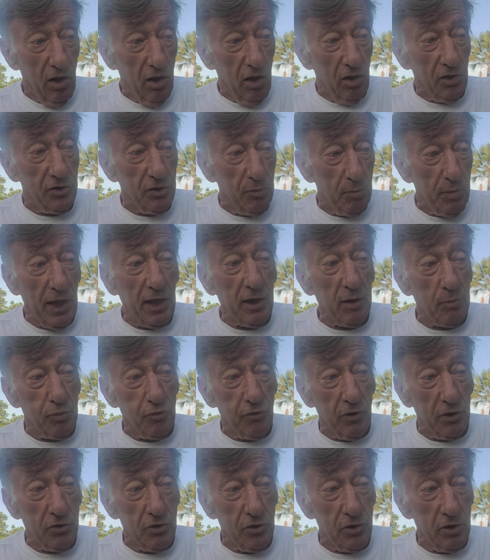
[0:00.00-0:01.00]
as a back
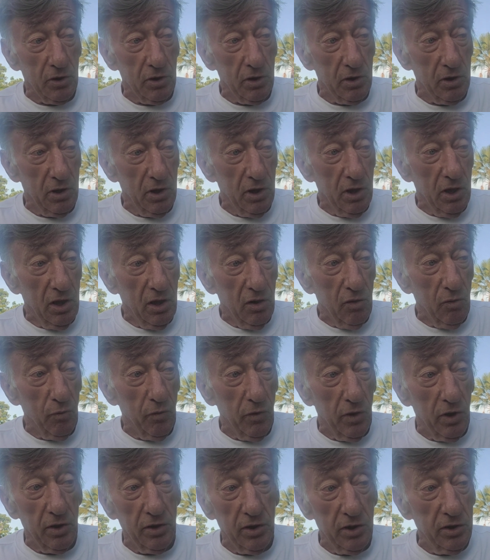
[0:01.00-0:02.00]
pressure,
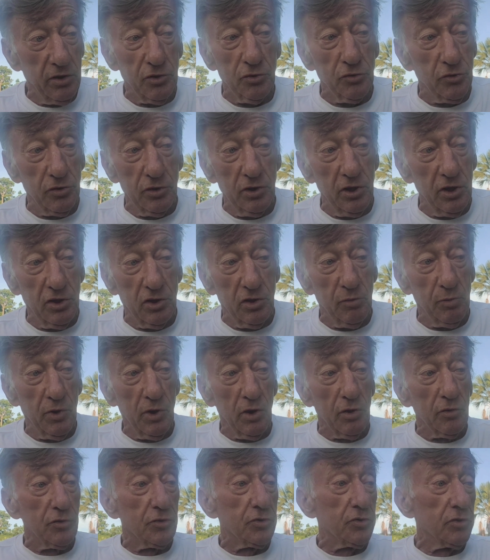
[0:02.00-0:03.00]
and it doesn't need to be on.